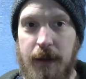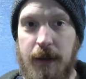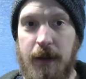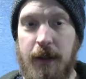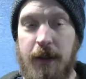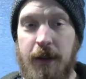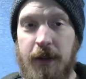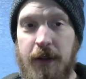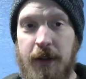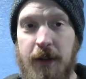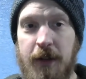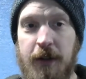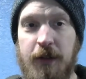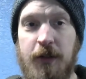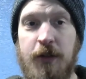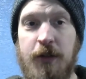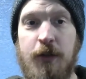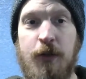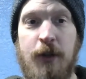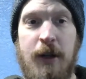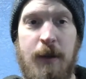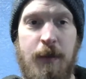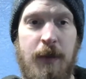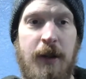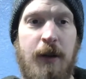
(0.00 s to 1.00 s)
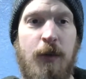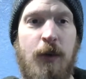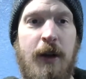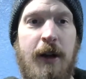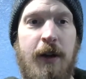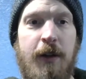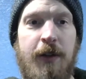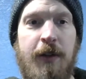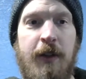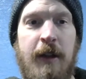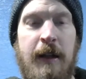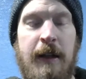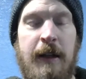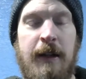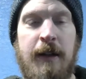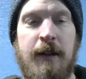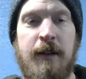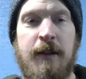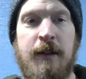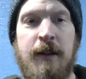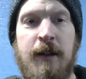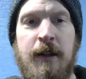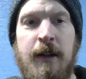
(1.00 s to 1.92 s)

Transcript: This is an extremely rare thing,